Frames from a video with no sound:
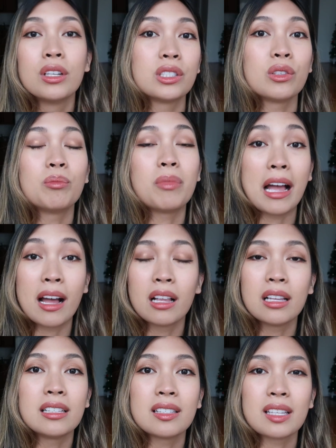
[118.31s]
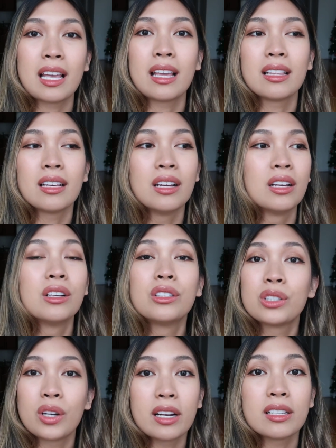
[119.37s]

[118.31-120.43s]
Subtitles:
to balance and try